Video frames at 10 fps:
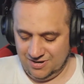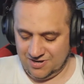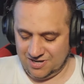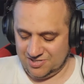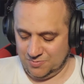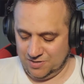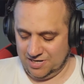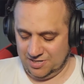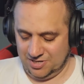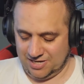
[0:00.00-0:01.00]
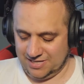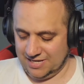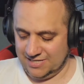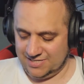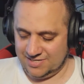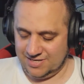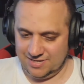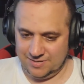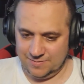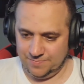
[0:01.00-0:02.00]
okay. So we're gonna look at this.
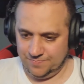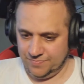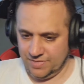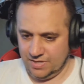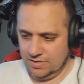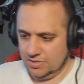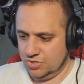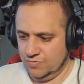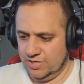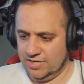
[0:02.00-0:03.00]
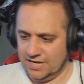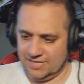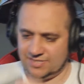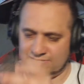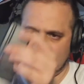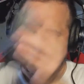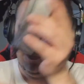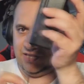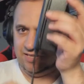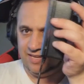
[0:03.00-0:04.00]
It's really nice. I
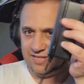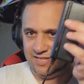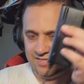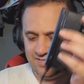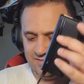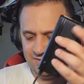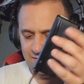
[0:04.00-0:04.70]
really dig this.